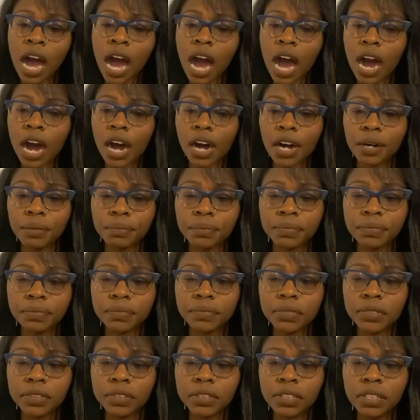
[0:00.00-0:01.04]

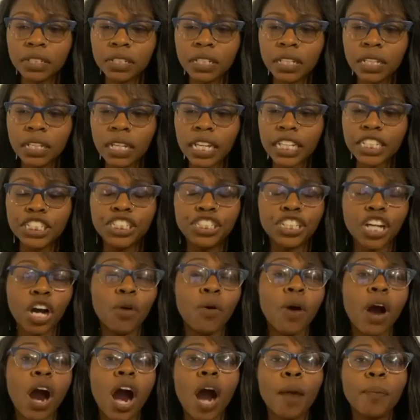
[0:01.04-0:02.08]

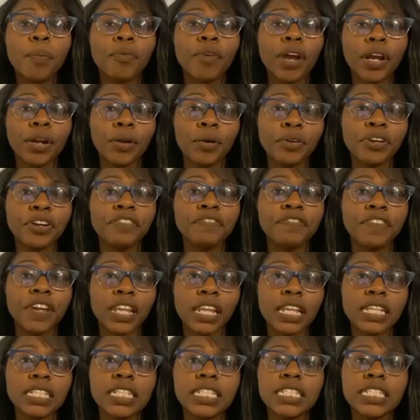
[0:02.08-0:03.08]
Don't operate on your feelings,